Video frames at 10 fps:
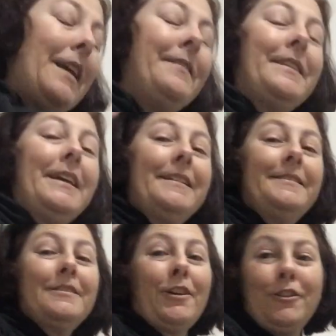And
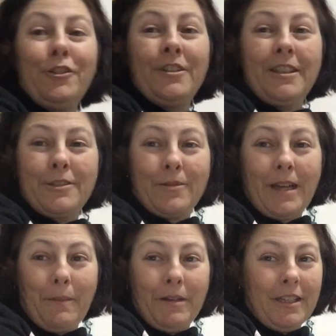then I knew these were
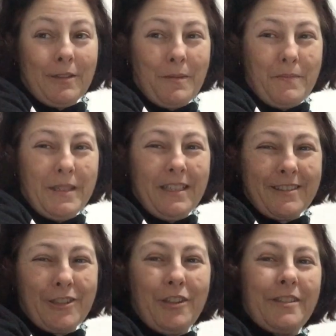coming and I'm a bit
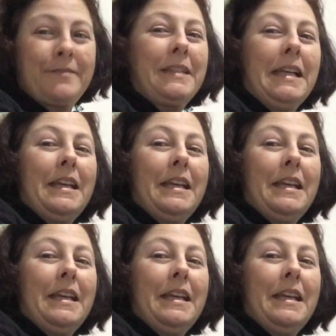excited